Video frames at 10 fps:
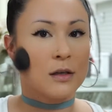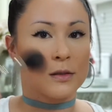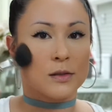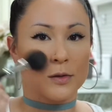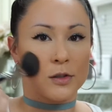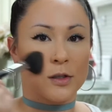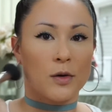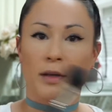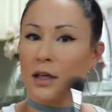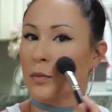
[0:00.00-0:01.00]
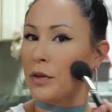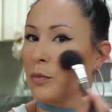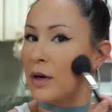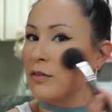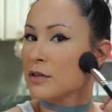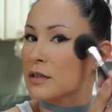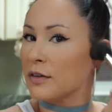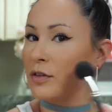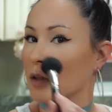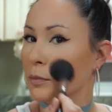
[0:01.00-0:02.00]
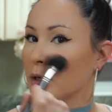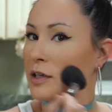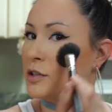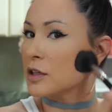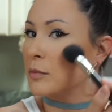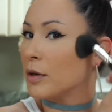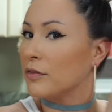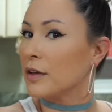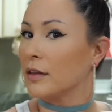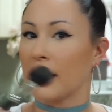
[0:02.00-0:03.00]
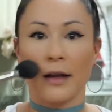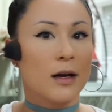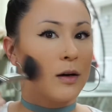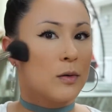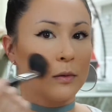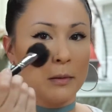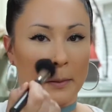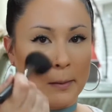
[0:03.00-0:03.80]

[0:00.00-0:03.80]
So just going in with whatever's left on the brush and buffing that out.